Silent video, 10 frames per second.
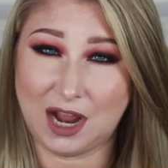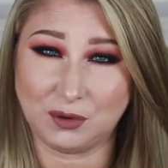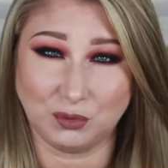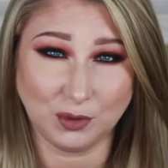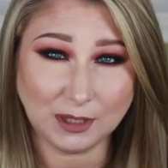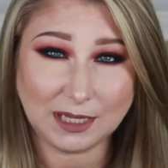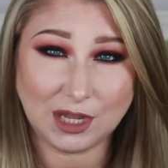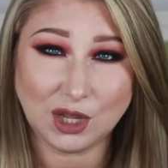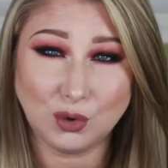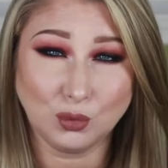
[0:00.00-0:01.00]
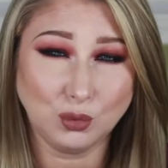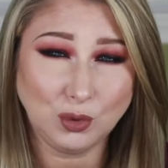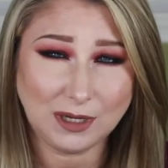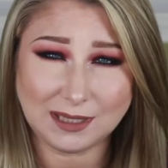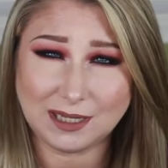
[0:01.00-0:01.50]
I really
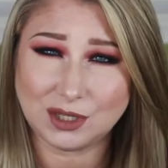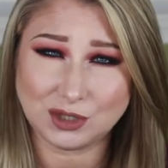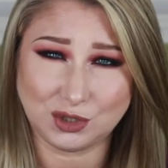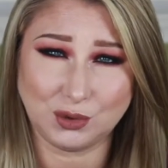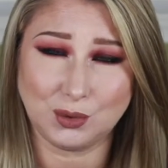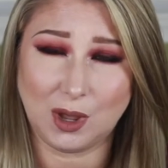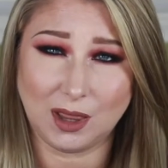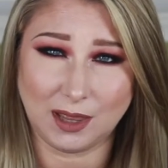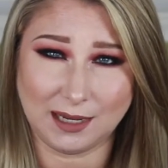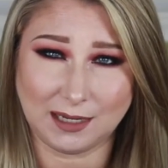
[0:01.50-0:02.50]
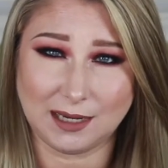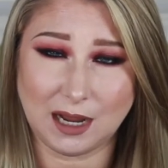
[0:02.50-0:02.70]
do like it.